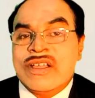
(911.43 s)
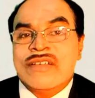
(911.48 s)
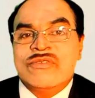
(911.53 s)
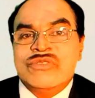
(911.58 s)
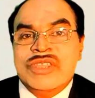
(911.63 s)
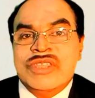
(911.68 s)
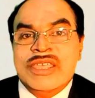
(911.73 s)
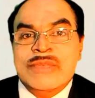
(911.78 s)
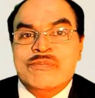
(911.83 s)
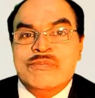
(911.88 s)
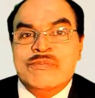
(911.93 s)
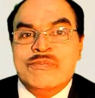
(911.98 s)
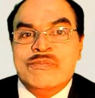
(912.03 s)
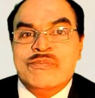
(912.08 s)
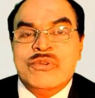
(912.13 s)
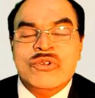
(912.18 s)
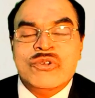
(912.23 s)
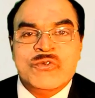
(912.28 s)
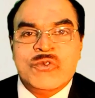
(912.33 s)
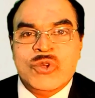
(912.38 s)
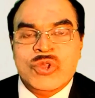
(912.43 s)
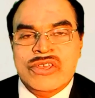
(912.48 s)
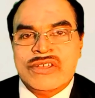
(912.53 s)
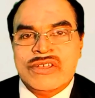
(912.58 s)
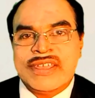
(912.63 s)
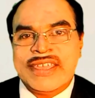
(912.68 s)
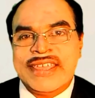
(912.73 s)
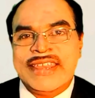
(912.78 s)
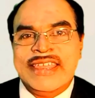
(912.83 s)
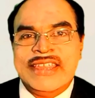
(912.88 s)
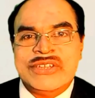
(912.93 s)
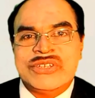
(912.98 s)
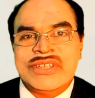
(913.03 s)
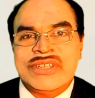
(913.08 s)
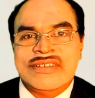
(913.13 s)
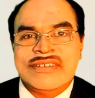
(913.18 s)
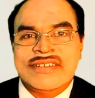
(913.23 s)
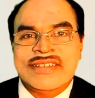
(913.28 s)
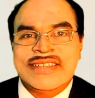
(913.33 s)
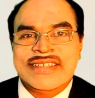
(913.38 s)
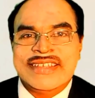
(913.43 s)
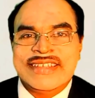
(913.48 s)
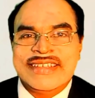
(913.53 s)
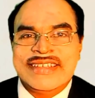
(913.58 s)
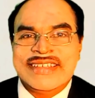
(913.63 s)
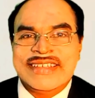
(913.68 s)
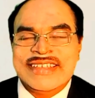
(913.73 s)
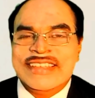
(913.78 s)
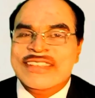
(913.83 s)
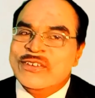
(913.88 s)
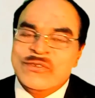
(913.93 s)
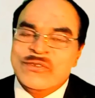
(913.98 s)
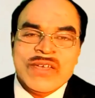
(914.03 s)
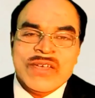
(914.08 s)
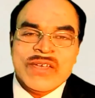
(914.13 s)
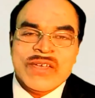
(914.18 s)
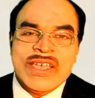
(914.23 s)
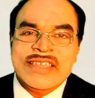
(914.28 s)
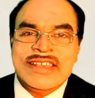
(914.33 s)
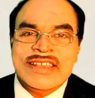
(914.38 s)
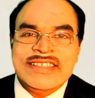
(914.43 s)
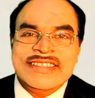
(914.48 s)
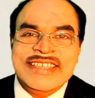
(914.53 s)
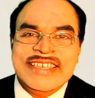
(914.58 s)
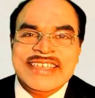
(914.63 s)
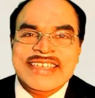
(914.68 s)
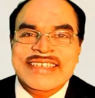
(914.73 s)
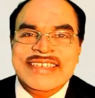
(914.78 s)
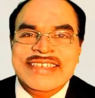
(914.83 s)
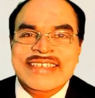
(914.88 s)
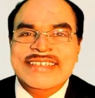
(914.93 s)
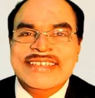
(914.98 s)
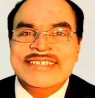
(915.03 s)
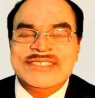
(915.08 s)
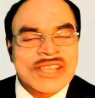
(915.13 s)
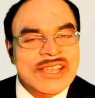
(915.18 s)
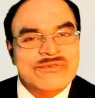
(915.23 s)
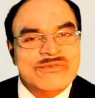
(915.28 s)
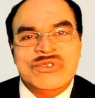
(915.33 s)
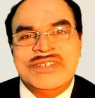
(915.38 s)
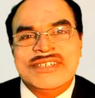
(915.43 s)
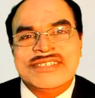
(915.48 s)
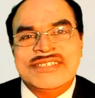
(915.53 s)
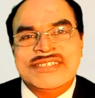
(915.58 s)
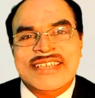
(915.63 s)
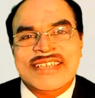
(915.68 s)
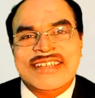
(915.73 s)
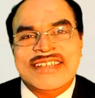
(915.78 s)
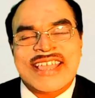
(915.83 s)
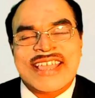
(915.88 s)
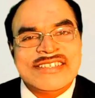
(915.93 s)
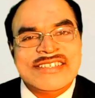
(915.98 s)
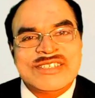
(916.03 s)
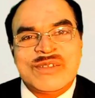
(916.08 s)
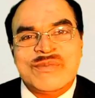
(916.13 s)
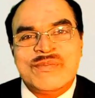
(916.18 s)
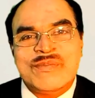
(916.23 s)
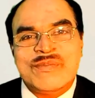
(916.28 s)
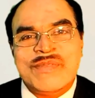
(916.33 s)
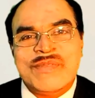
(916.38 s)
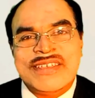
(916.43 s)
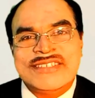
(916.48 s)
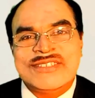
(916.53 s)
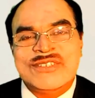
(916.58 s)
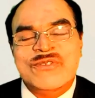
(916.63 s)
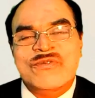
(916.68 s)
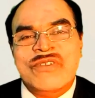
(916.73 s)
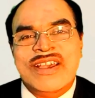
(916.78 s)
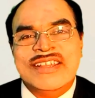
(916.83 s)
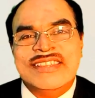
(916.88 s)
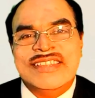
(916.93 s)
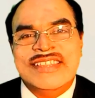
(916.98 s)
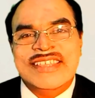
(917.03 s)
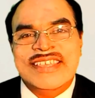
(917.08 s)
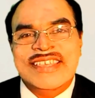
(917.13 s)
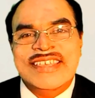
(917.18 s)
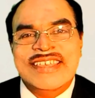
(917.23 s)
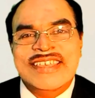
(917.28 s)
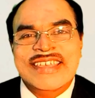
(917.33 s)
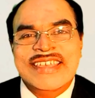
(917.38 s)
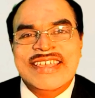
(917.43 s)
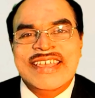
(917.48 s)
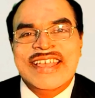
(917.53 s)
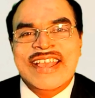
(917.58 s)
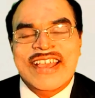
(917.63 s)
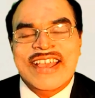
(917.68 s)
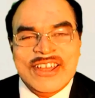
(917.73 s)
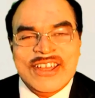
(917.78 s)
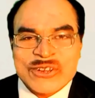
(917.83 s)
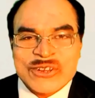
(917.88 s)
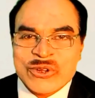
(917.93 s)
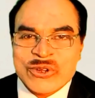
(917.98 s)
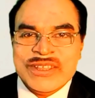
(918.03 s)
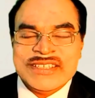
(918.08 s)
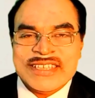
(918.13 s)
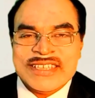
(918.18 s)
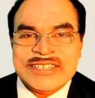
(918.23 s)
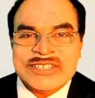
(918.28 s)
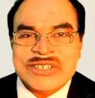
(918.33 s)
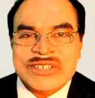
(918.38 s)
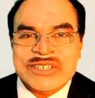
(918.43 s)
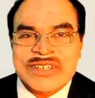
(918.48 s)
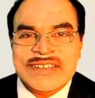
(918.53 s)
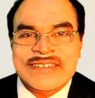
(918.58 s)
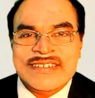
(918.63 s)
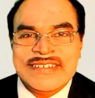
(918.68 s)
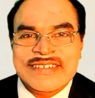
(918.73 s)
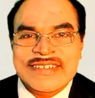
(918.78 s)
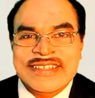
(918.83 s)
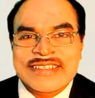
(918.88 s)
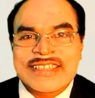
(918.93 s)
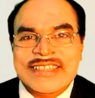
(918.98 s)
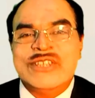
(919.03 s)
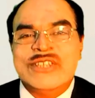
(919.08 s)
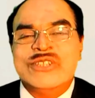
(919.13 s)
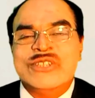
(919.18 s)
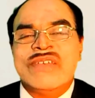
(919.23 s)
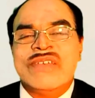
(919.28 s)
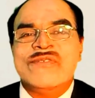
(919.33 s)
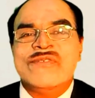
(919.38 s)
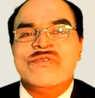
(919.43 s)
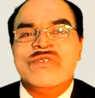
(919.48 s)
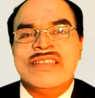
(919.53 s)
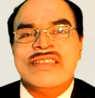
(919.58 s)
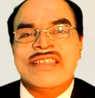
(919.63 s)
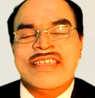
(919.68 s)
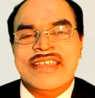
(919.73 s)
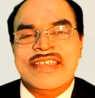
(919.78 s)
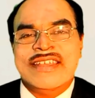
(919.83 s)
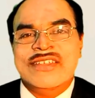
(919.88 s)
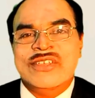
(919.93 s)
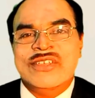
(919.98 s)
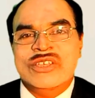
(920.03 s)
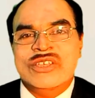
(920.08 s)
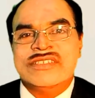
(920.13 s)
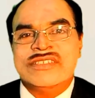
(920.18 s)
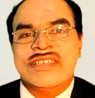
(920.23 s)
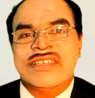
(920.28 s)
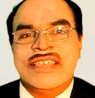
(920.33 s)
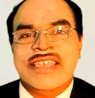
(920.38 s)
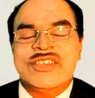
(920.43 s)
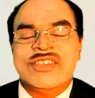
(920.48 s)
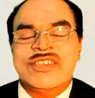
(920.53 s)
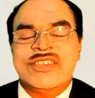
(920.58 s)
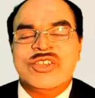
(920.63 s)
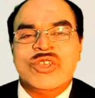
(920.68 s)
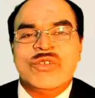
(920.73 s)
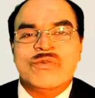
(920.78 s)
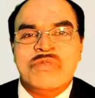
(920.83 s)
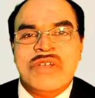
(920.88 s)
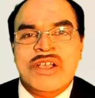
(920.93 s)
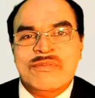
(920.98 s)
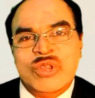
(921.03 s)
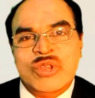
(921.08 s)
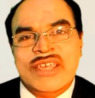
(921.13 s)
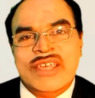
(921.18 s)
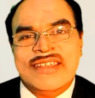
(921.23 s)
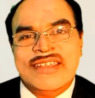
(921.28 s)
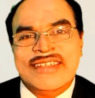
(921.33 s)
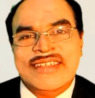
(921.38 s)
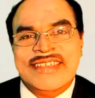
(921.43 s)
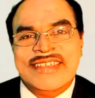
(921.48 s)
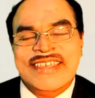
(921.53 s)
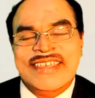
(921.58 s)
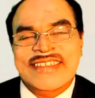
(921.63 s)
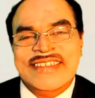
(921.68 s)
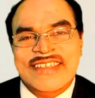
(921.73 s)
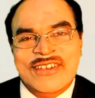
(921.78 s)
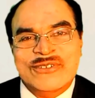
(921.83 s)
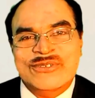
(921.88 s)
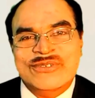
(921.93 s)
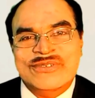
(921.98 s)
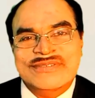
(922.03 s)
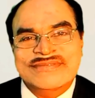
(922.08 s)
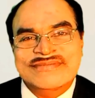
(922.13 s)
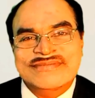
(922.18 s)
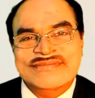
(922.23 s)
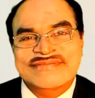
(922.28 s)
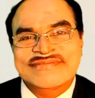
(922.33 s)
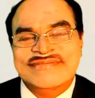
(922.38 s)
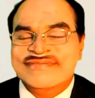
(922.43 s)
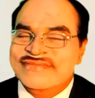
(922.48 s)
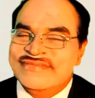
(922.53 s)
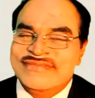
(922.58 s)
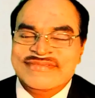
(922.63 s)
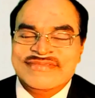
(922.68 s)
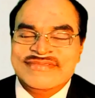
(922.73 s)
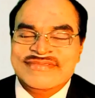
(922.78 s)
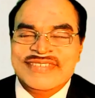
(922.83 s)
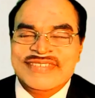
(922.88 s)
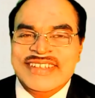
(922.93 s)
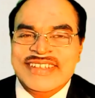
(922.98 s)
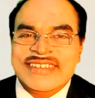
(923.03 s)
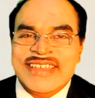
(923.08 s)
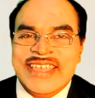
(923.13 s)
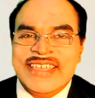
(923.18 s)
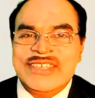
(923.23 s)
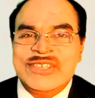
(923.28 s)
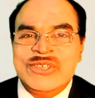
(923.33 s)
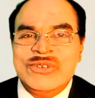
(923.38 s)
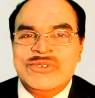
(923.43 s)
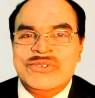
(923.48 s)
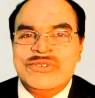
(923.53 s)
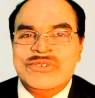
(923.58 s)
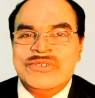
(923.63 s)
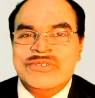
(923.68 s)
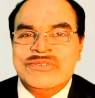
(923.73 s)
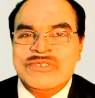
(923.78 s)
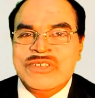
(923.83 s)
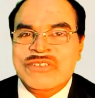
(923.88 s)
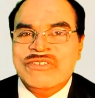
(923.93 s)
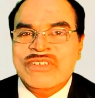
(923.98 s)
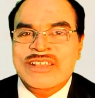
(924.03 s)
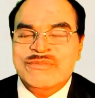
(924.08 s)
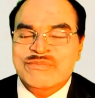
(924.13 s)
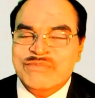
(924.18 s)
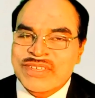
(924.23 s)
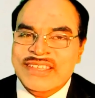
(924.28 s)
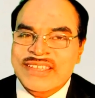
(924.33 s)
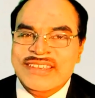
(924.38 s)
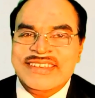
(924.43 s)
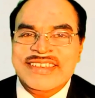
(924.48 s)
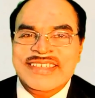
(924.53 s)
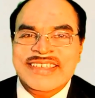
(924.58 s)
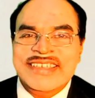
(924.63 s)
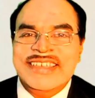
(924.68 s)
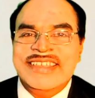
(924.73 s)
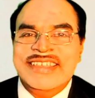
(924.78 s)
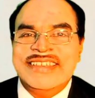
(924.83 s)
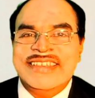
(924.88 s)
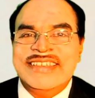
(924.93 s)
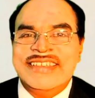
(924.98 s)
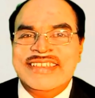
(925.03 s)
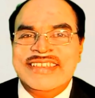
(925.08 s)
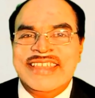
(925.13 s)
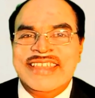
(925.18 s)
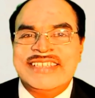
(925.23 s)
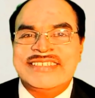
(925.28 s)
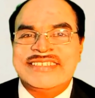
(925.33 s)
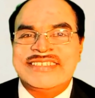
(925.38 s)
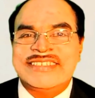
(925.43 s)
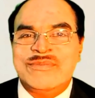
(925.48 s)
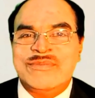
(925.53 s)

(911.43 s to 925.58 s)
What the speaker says: the portfolio creation. Finally, the softwares are customized for the organization. That is why FinCAD is getting popularity now. Thank you. We will meet in next summer.